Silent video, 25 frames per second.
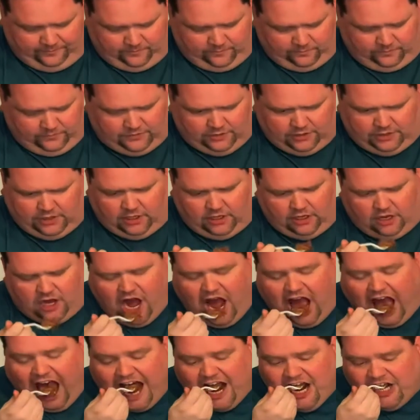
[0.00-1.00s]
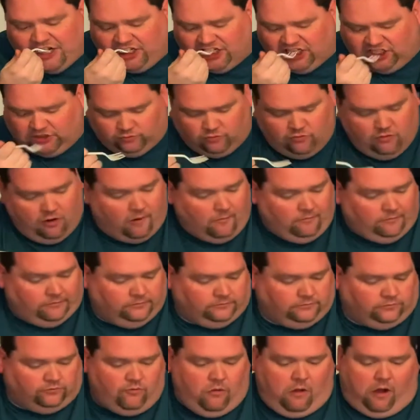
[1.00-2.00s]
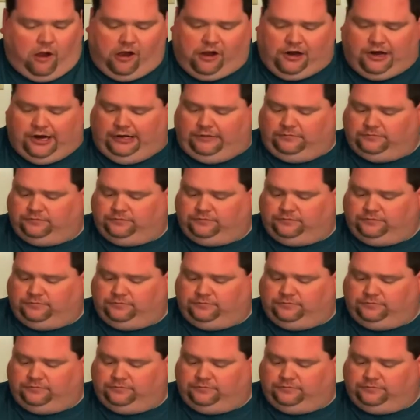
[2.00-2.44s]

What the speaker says: Oh. All right.